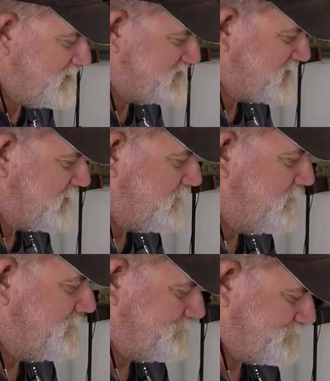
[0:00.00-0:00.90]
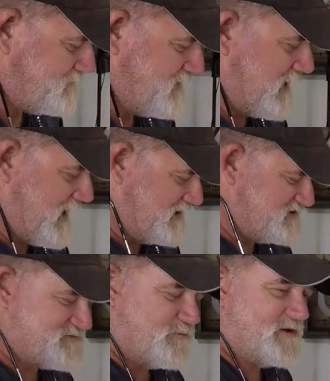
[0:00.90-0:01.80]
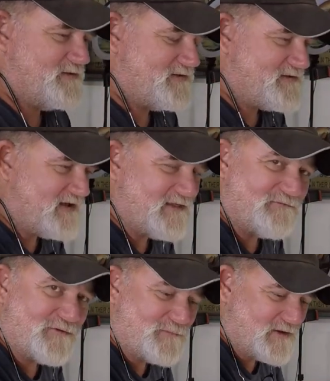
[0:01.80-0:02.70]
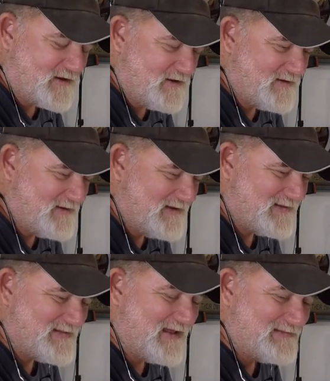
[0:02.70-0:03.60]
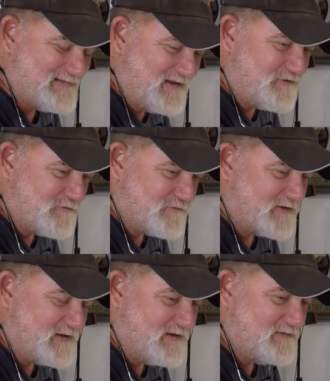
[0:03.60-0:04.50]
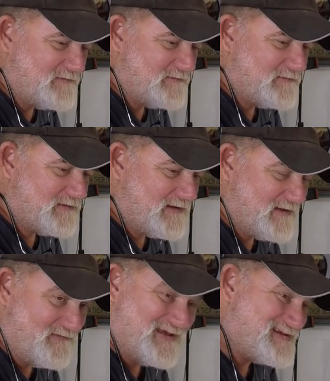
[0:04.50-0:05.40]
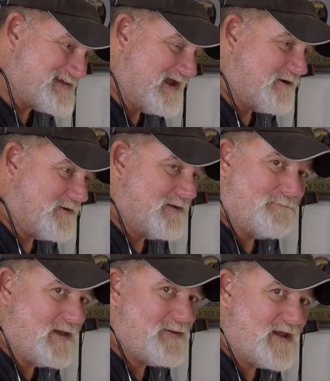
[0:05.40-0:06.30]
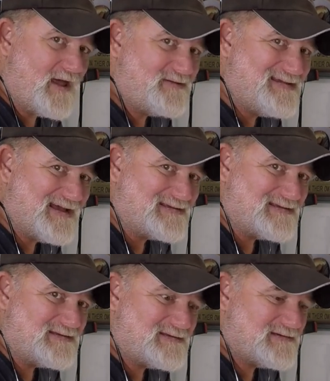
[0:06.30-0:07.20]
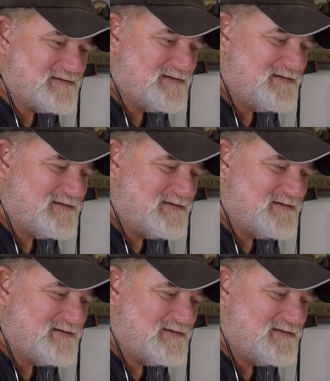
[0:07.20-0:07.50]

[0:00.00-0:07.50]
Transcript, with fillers: So I just wanted to tell everybody that literally in this area, maybe not in Texas,